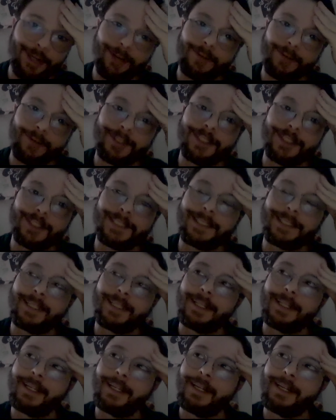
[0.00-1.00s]
which is
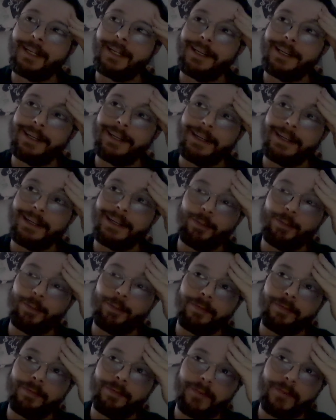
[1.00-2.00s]

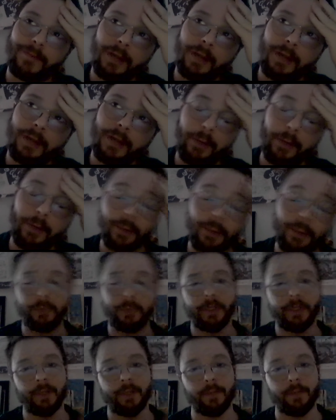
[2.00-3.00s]
about what you
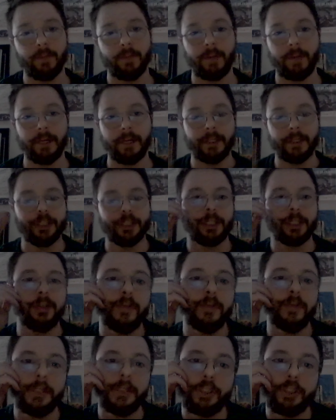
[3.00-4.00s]
mean by initial
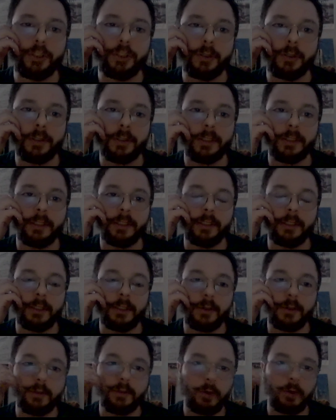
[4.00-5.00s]
conditions in
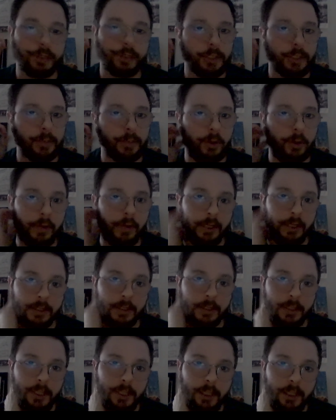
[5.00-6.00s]
a cosmological
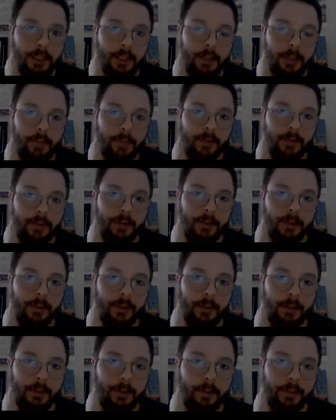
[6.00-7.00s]
model.
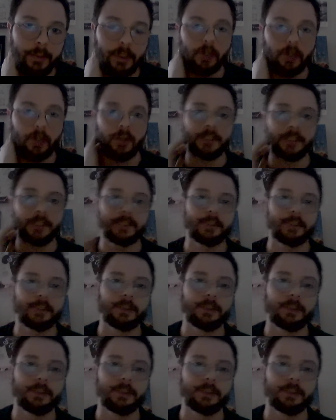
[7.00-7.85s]
Because